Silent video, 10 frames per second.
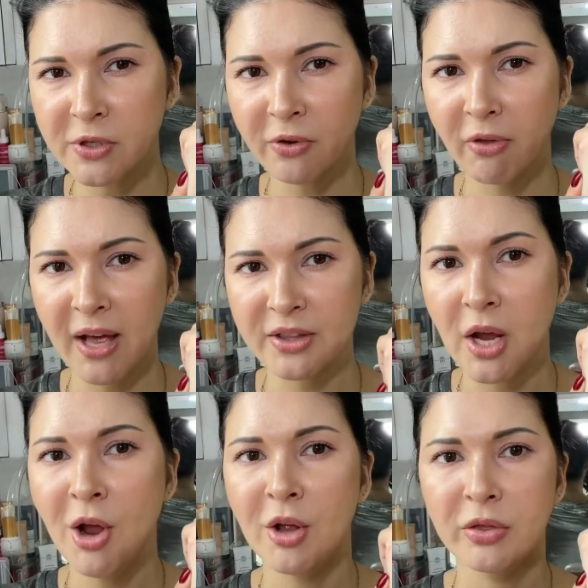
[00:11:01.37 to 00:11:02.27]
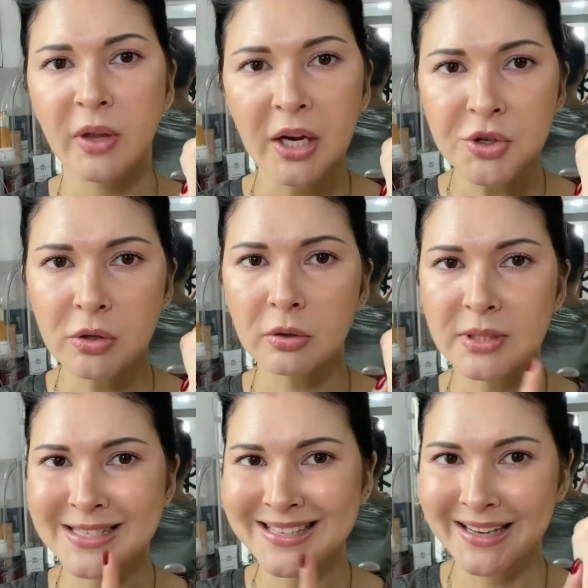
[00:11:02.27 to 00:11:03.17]
you that natural
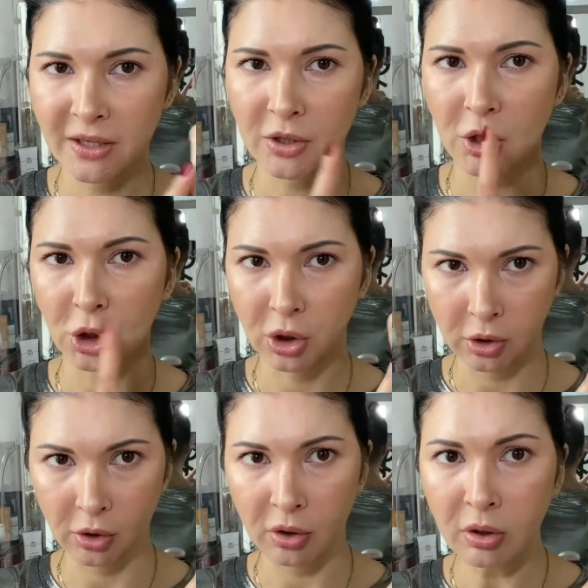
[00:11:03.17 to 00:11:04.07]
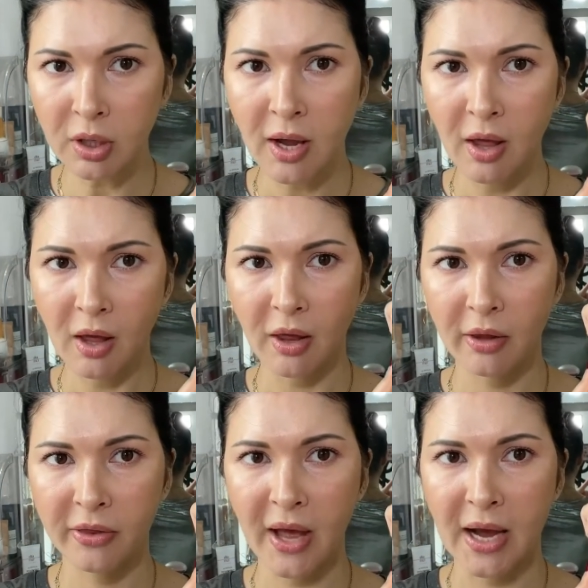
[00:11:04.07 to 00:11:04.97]
skin look
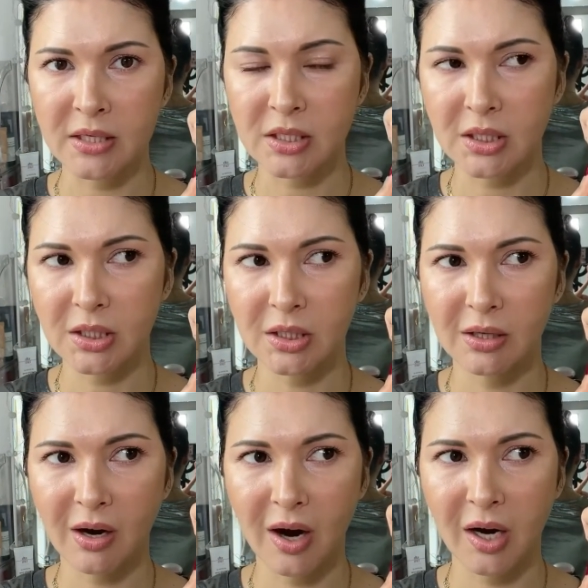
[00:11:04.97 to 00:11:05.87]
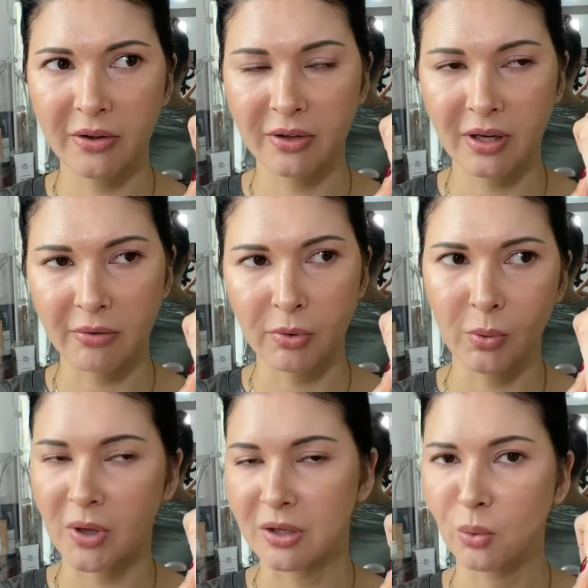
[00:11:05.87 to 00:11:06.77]
that I think
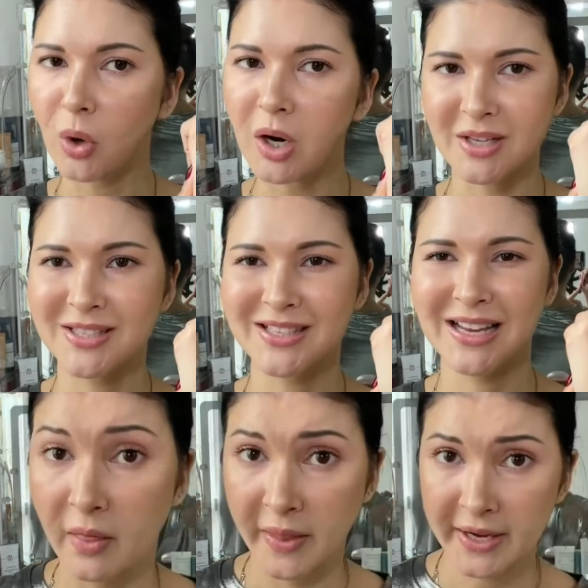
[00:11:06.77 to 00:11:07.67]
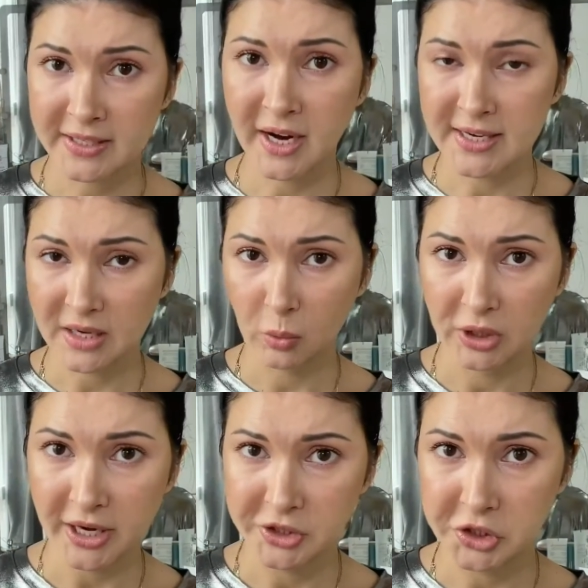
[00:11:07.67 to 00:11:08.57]
everyone wants. Next, guys, I would
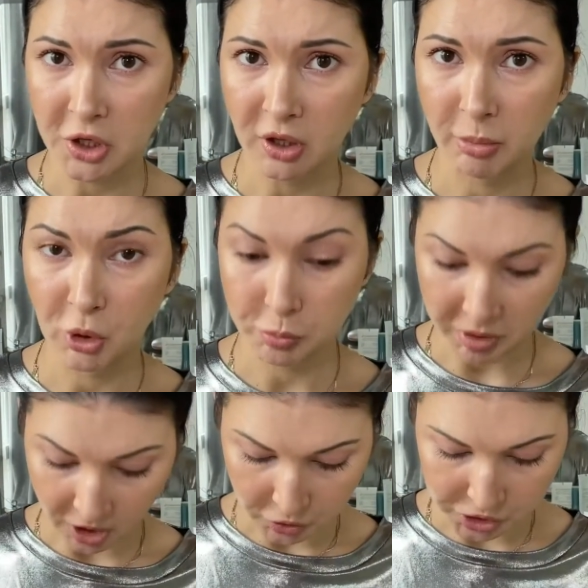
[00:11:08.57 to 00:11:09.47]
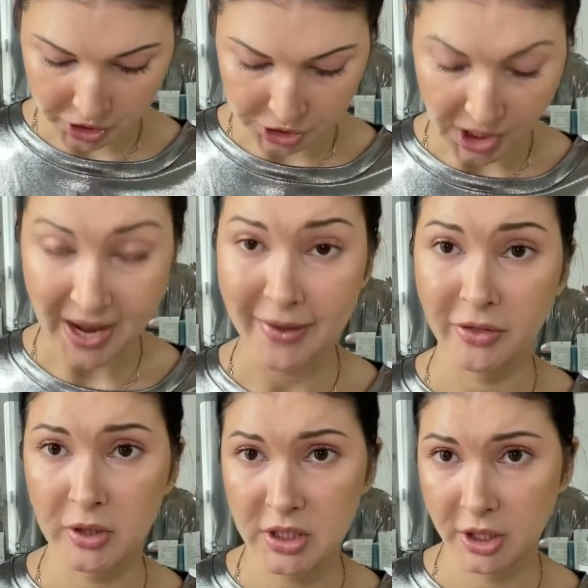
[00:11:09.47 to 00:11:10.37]
like to talk about powders, and
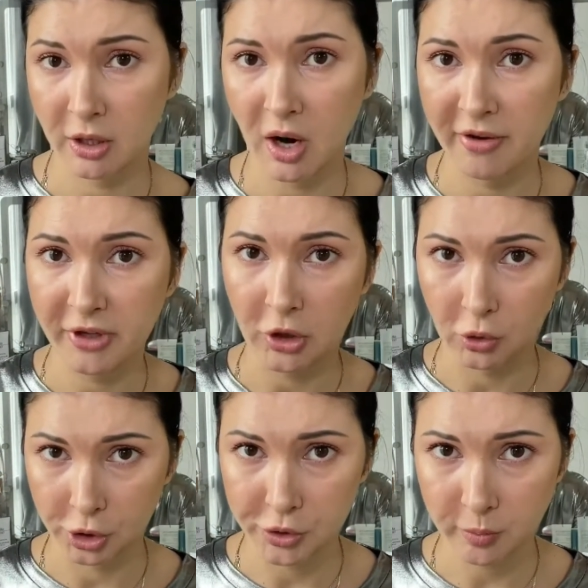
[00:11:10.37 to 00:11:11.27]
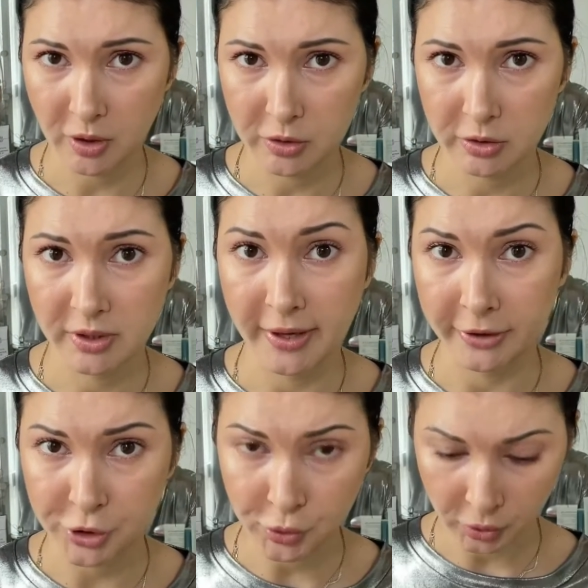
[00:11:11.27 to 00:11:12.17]
this year I've got only two powders that I
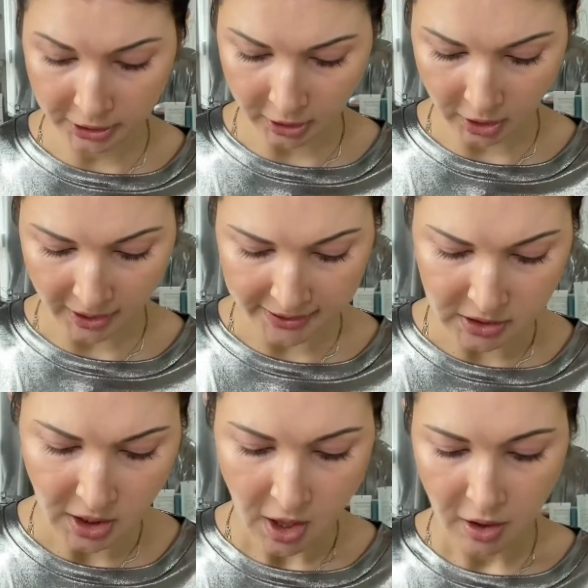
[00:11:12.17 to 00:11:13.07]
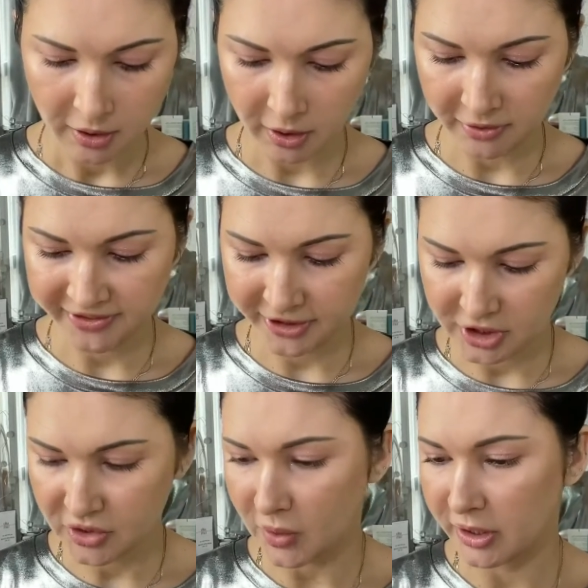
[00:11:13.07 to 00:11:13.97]
truly liked.
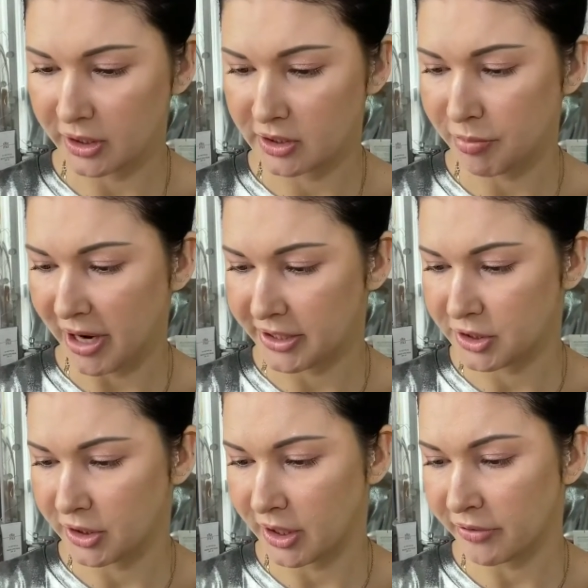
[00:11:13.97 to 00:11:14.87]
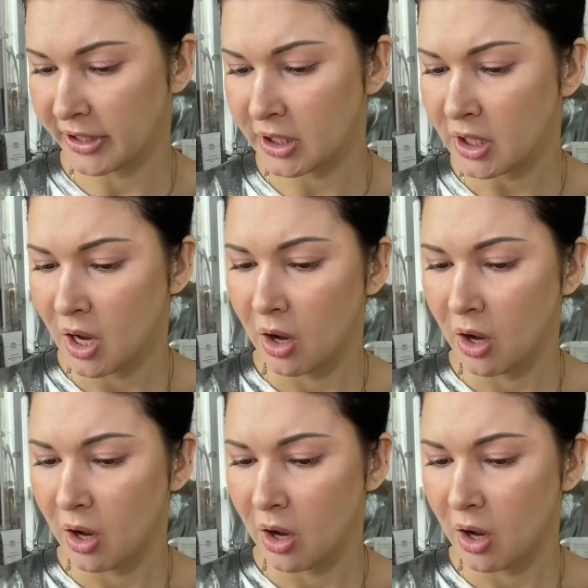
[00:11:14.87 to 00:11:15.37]
First one is by Terry.